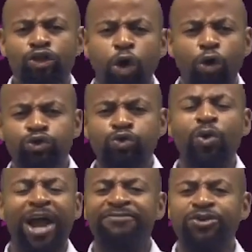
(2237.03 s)
those
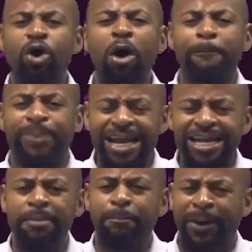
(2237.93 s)
who have no
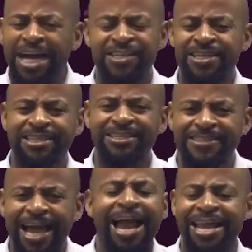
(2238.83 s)
burning passion and
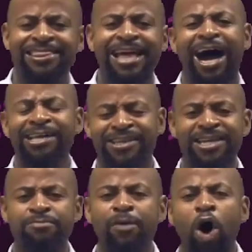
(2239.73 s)
desire in their hearts
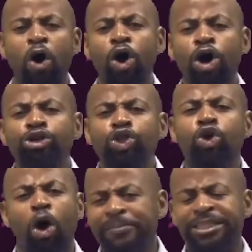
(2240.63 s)
anymore to
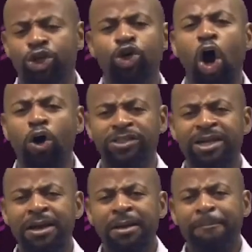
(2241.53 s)
commit to God,
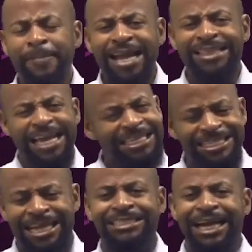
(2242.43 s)
may they
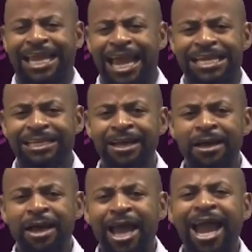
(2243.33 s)
stand again.
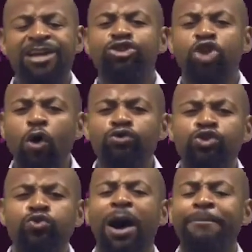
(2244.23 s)
And
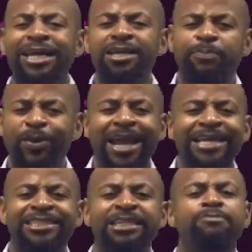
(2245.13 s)
those who are
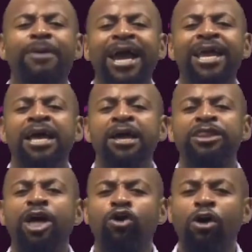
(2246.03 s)
manipulated by
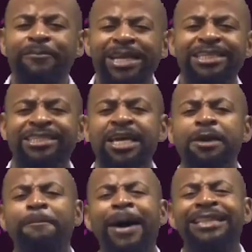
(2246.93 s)
the community,
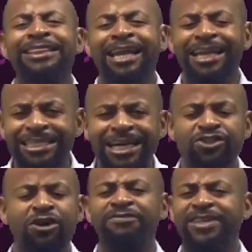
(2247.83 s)
by the
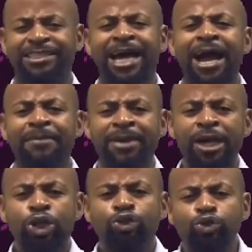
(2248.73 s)
leaders of the time
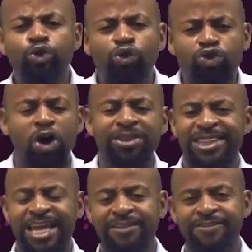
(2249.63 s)
to do wrong
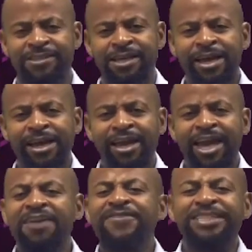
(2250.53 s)
things,
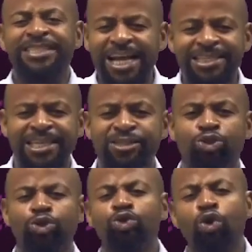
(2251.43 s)
even churches
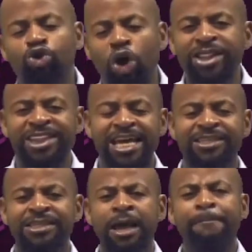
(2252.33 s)
to do wrong
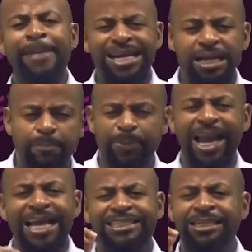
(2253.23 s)
things,
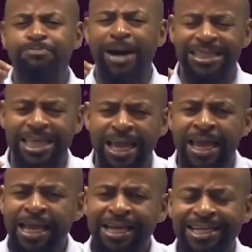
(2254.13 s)
manipulated by the
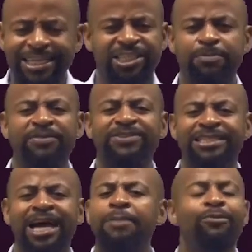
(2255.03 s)
leadership of the
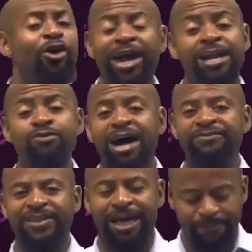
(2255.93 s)
time, or anyone
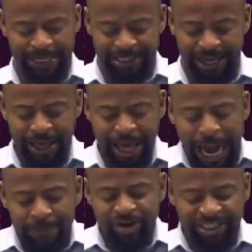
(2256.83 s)
for that matter,
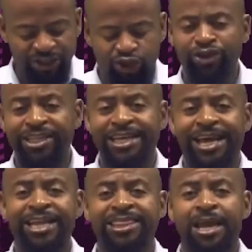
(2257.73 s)
I'm not insinuating
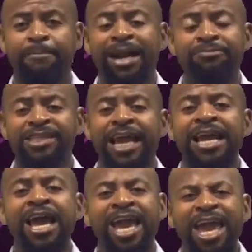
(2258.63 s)
anything, but I'm saying
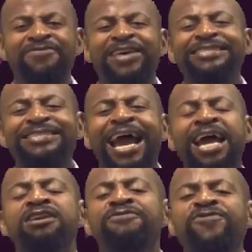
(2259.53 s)
if there's
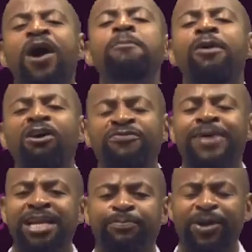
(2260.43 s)
any form of
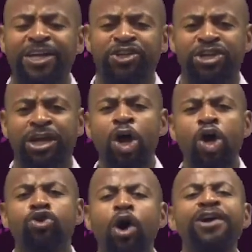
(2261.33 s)
manipulation
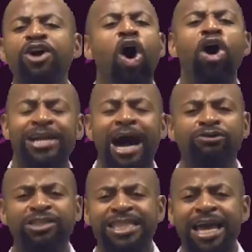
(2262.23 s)
going on
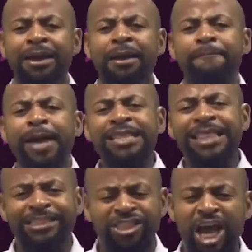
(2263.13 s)
out there, may
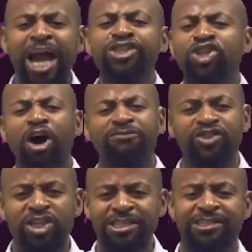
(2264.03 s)
the church of
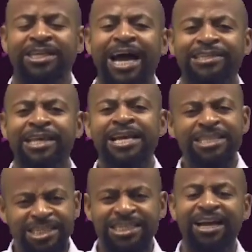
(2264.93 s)
Jesus Christ
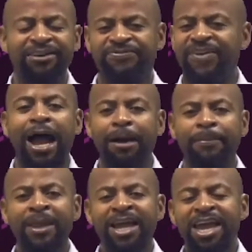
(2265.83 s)
stand firm,
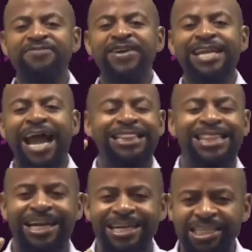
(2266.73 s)
even at
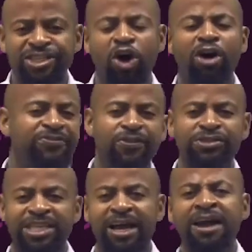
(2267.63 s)
the risk of
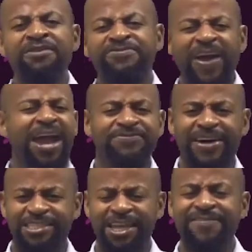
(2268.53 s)
losing
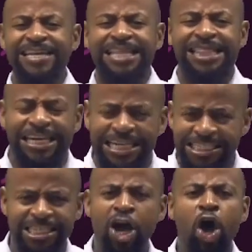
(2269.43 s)
favors, even at the
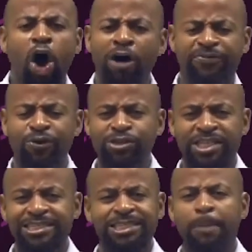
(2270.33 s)
risk of
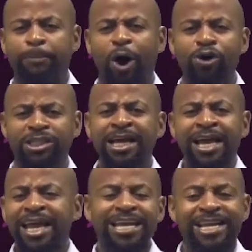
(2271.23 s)
losing support
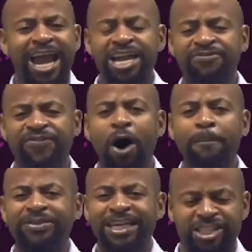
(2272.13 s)
in any
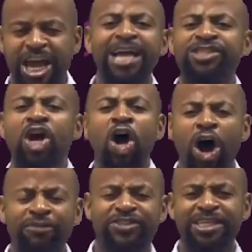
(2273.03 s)
form. The church
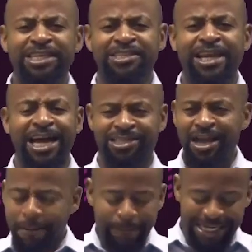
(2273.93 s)
of Jesus Christ
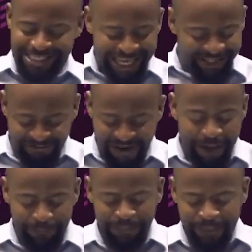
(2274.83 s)
must stand
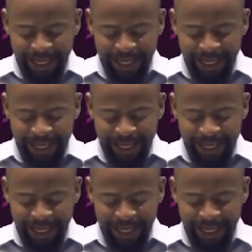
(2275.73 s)
firm